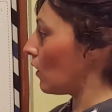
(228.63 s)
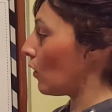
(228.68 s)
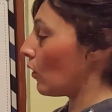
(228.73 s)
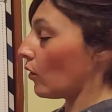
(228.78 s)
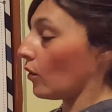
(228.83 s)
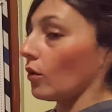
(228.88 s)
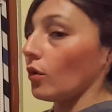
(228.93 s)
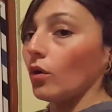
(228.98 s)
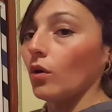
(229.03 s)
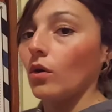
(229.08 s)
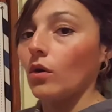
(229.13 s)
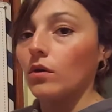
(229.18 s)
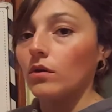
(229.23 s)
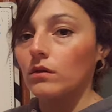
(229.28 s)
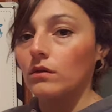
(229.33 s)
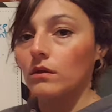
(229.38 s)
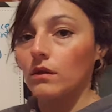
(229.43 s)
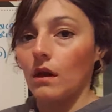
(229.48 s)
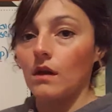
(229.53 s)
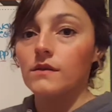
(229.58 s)
who
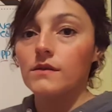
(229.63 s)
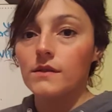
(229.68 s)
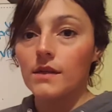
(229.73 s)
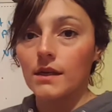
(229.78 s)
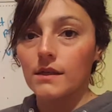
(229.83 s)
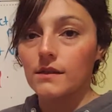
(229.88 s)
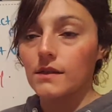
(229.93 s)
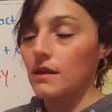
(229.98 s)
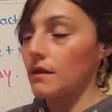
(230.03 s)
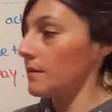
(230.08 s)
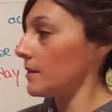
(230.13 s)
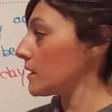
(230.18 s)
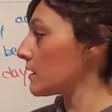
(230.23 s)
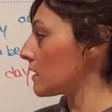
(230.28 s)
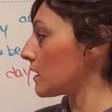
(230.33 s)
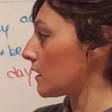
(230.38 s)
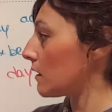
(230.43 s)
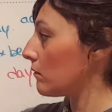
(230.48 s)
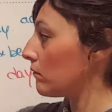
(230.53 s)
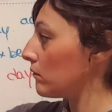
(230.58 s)
does the
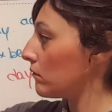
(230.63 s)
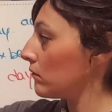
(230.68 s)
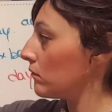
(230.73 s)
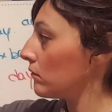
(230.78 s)
activity?